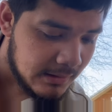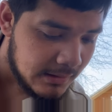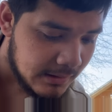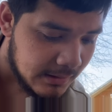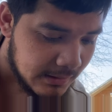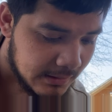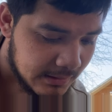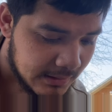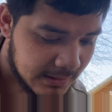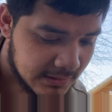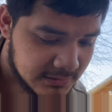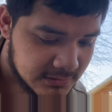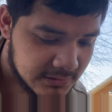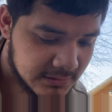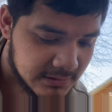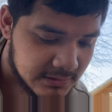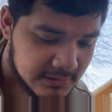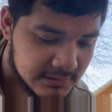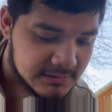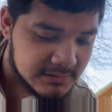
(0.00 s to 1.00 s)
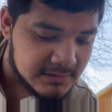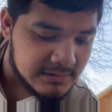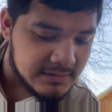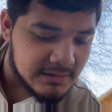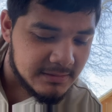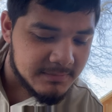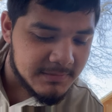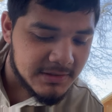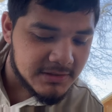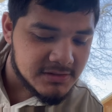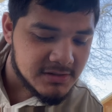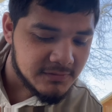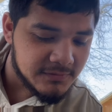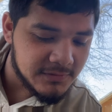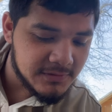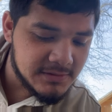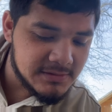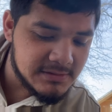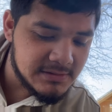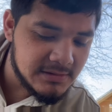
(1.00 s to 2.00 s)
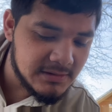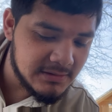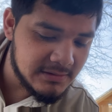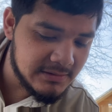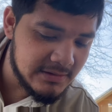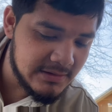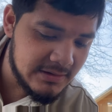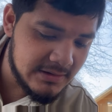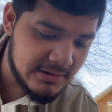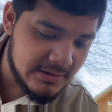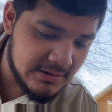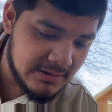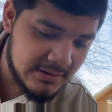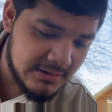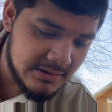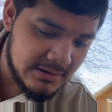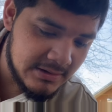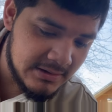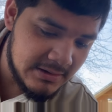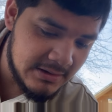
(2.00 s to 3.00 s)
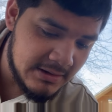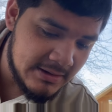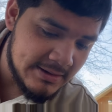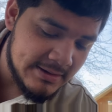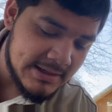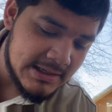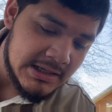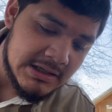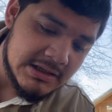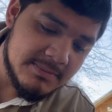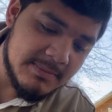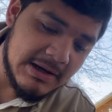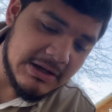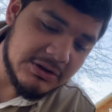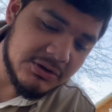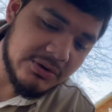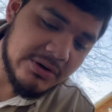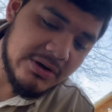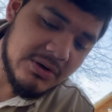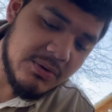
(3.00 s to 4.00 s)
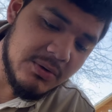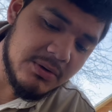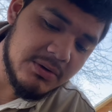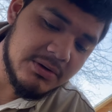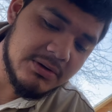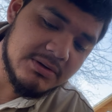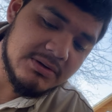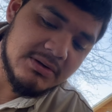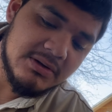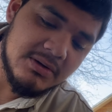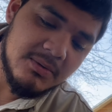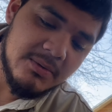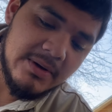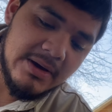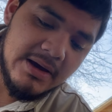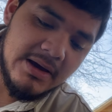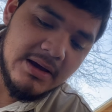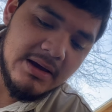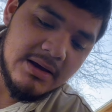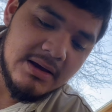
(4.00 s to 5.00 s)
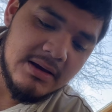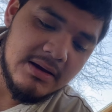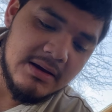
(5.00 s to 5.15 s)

And as you can see, I'm not sure if you can see on there, it's about 3/4 of the way.